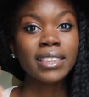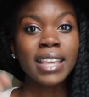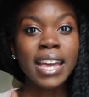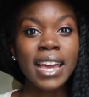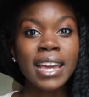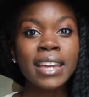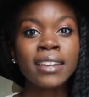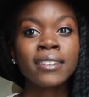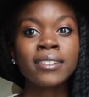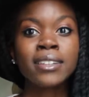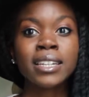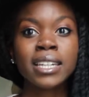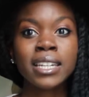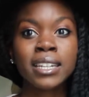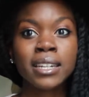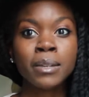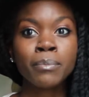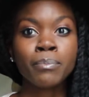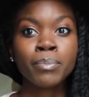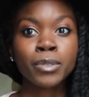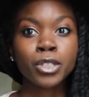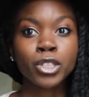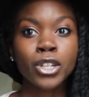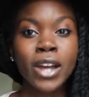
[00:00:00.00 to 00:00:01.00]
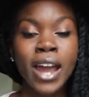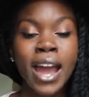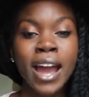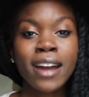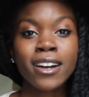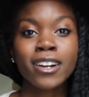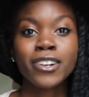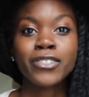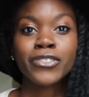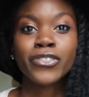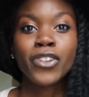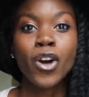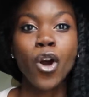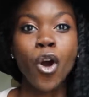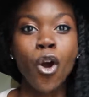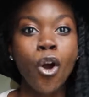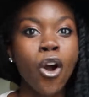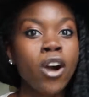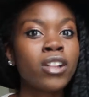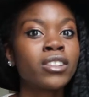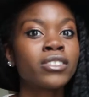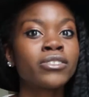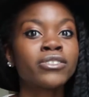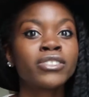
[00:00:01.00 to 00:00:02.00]
They keep track of
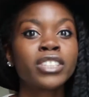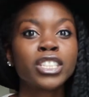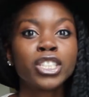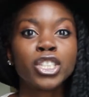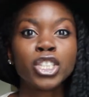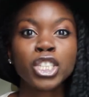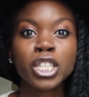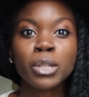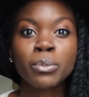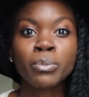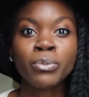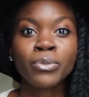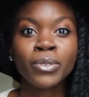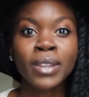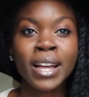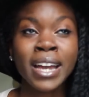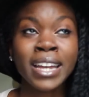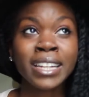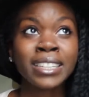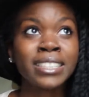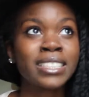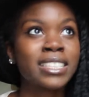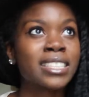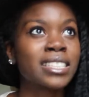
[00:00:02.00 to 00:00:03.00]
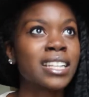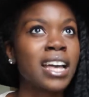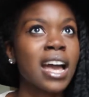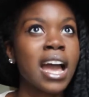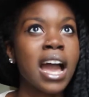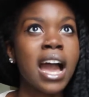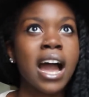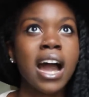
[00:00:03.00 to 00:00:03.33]
all of the cheap flights,